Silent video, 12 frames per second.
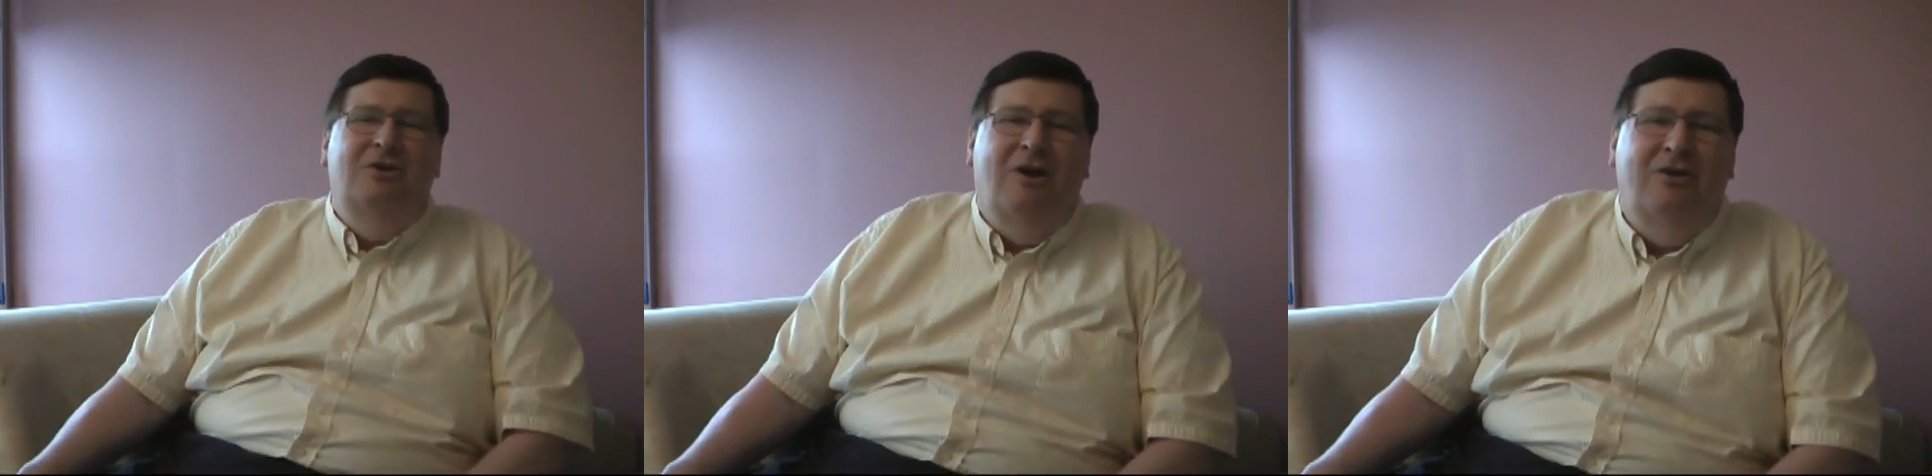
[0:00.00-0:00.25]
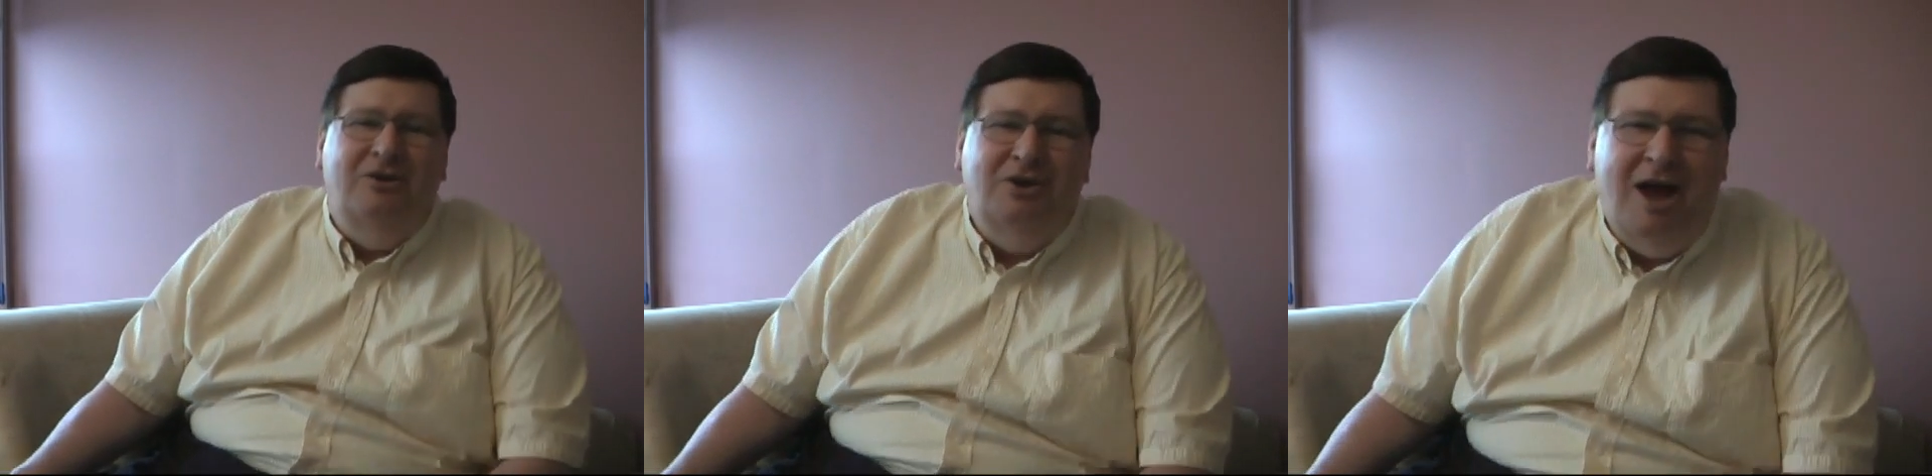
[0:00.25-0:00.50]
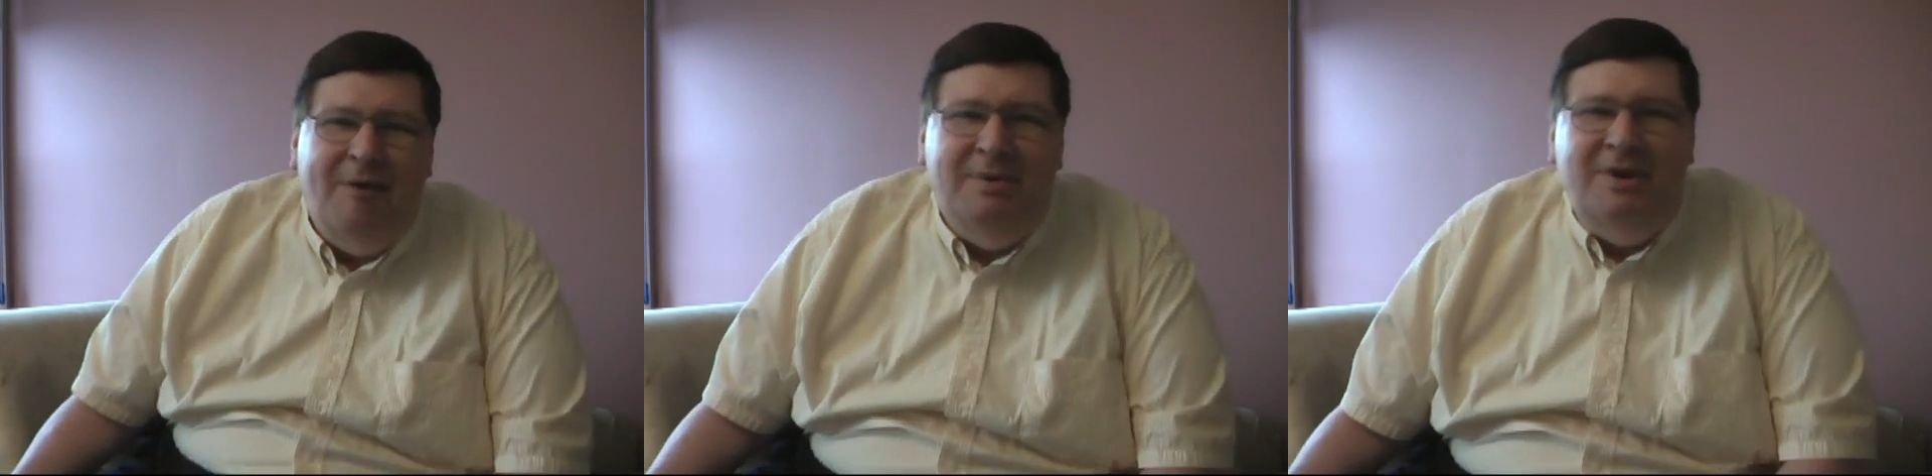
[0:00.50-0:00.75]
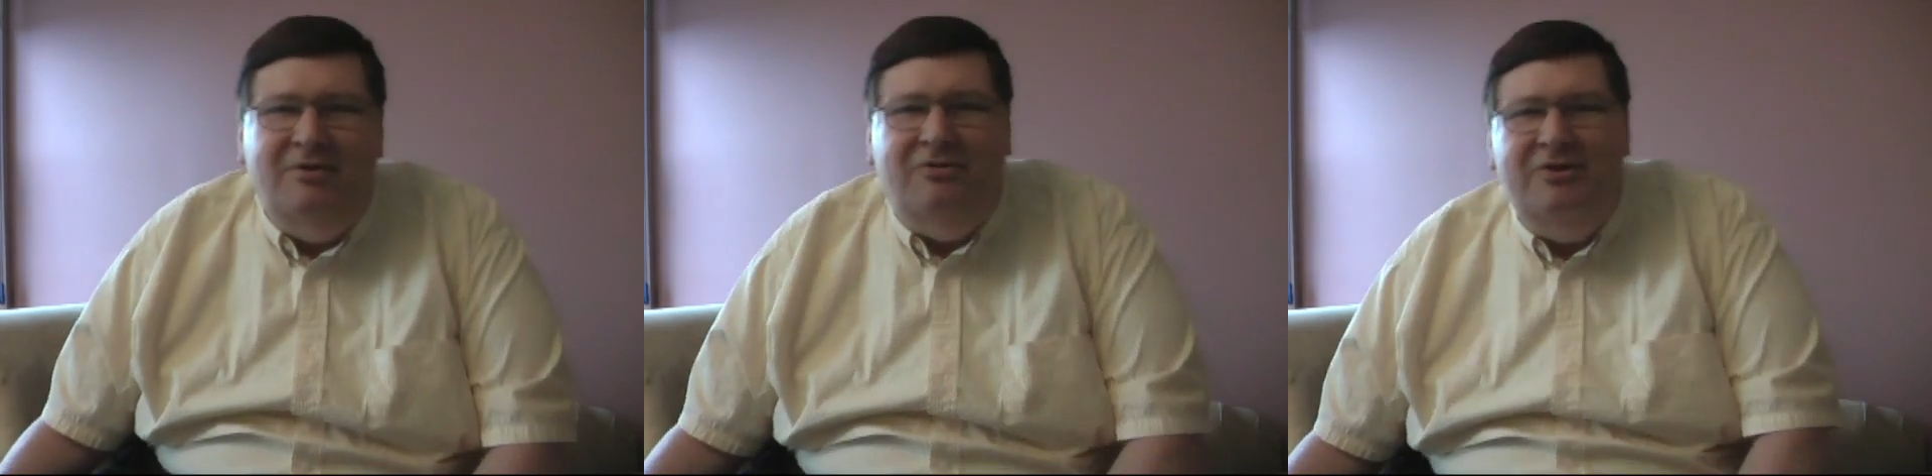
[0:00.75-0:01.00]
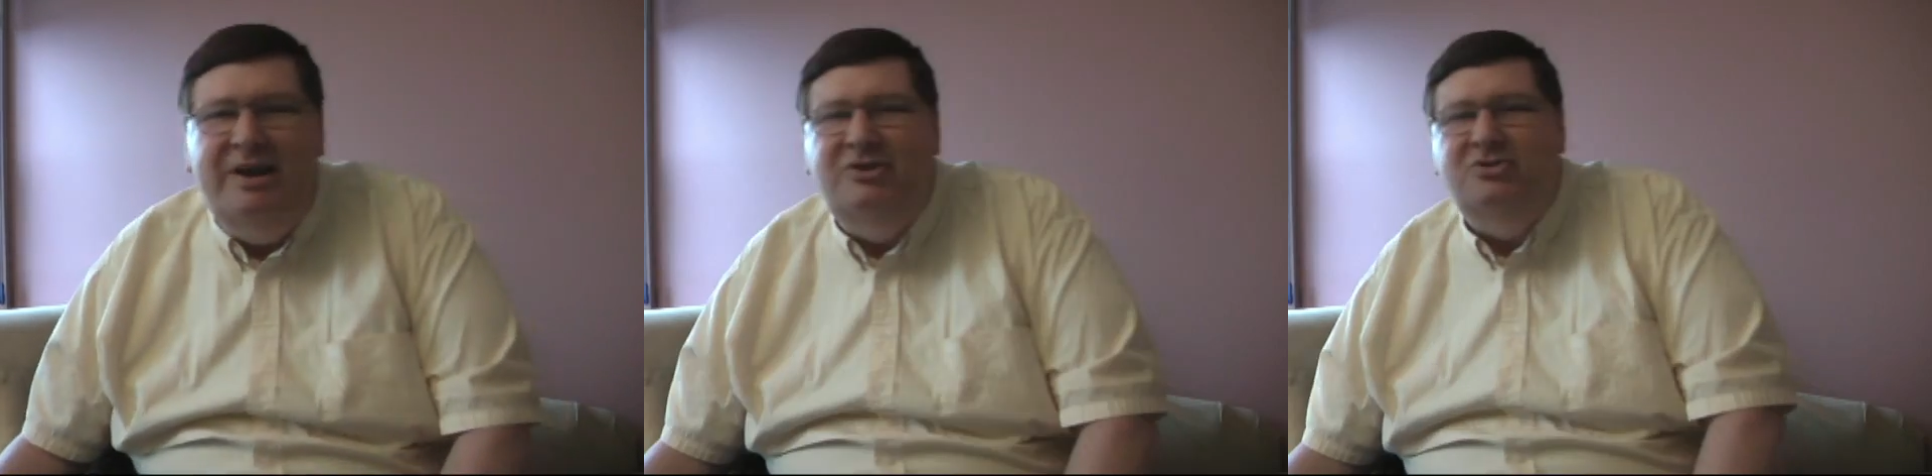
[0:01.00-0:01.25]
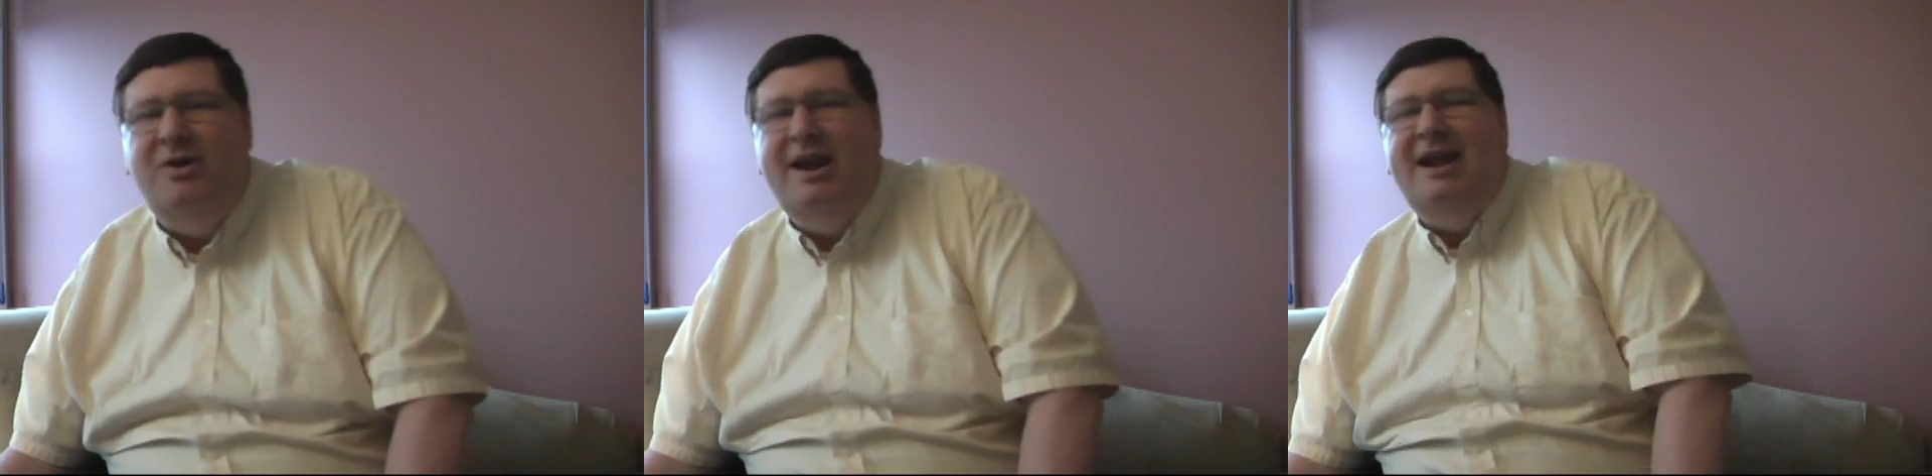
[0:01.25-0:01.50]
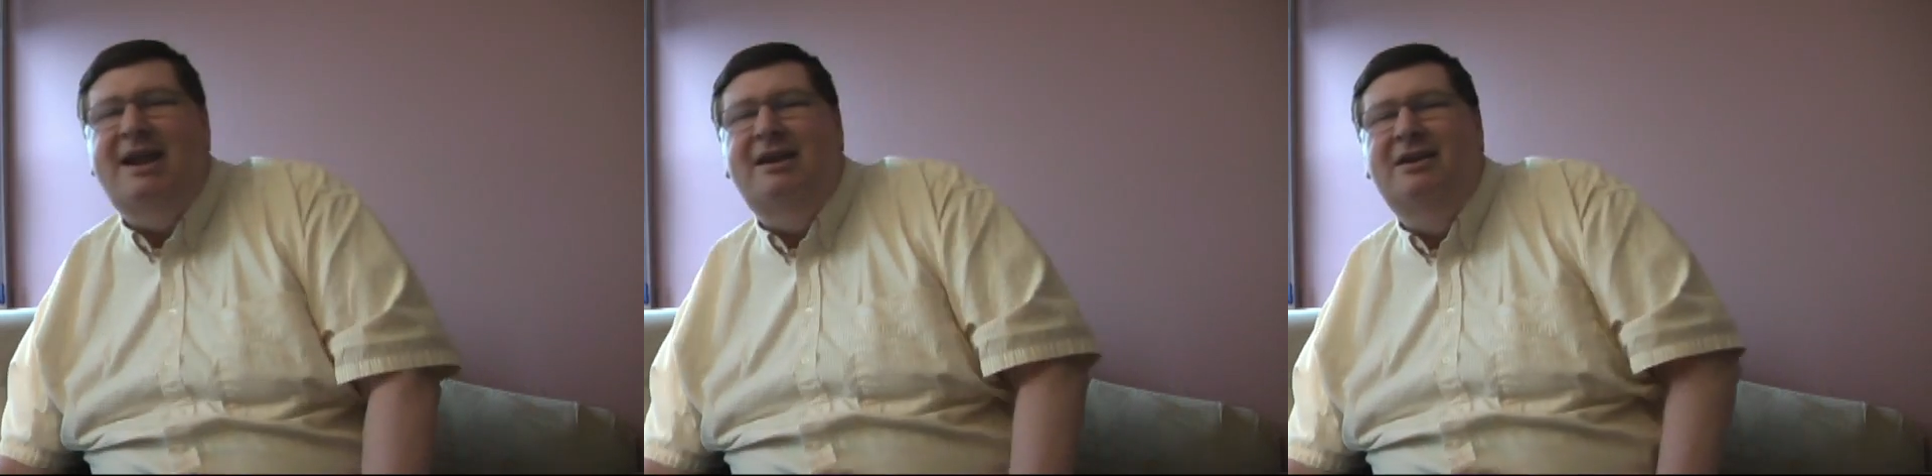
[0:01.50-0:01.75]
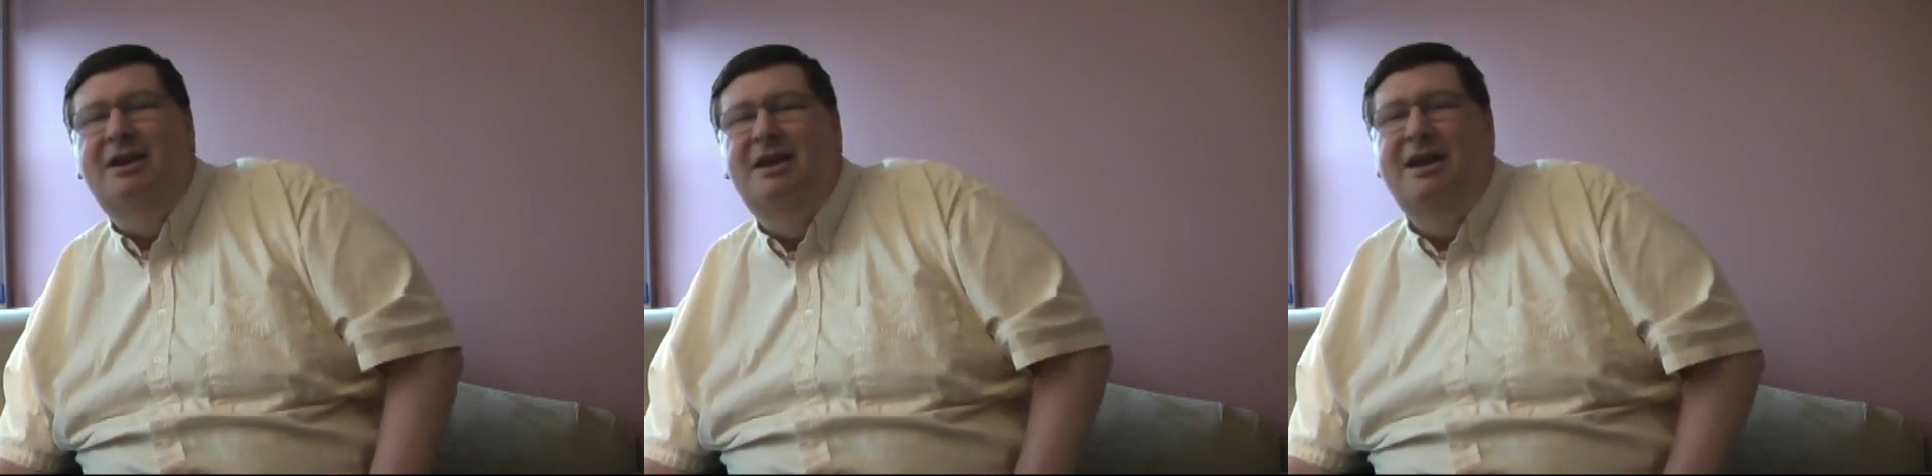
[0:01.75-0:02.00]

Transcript: on the topic of free trade